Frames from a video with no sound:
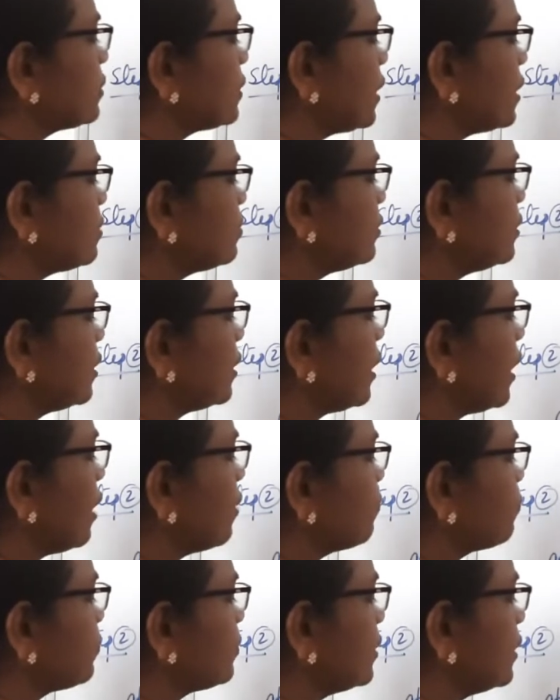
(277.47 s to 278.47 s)
to consider
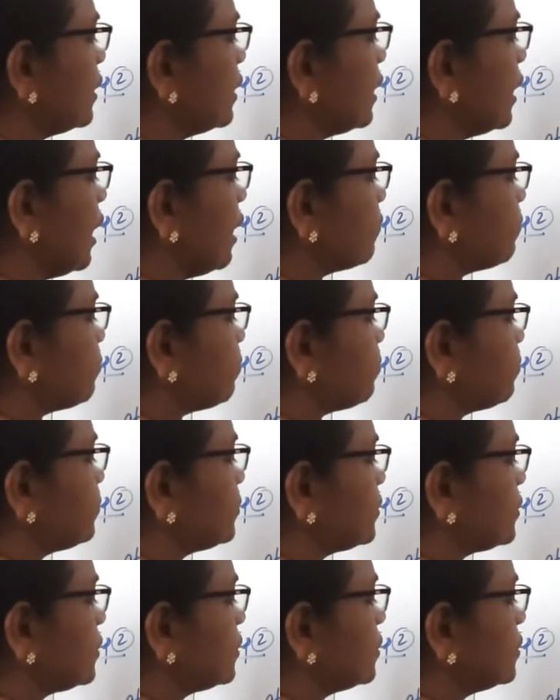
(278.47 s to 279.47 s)
FC left.
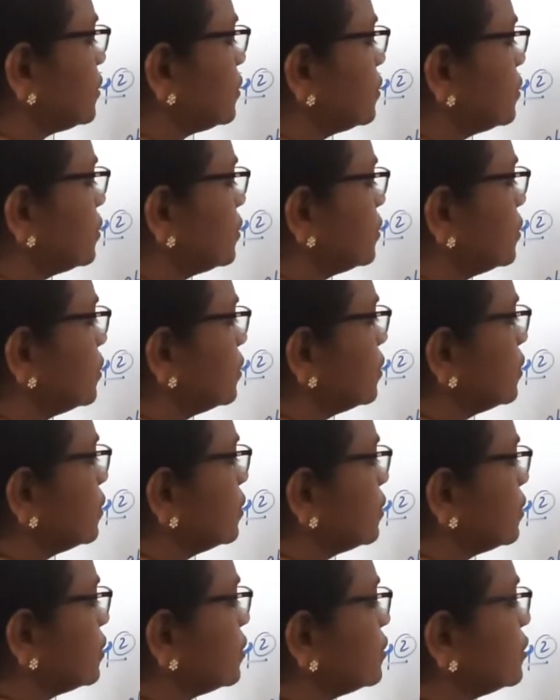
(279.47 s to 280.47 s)

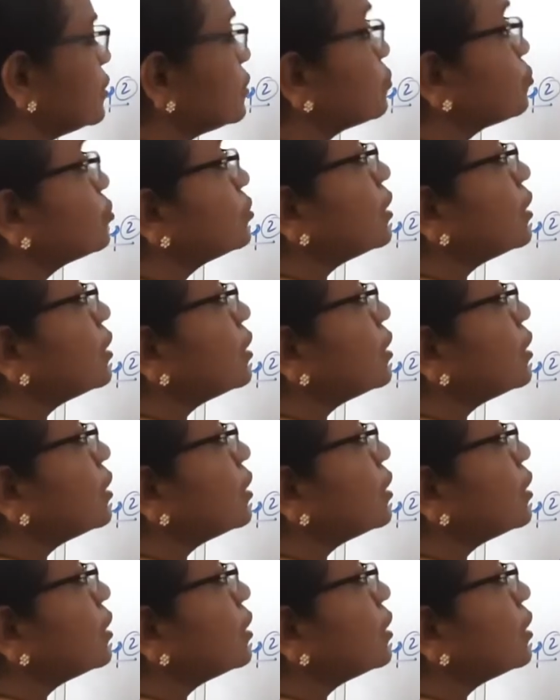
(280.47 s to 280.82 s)
Just to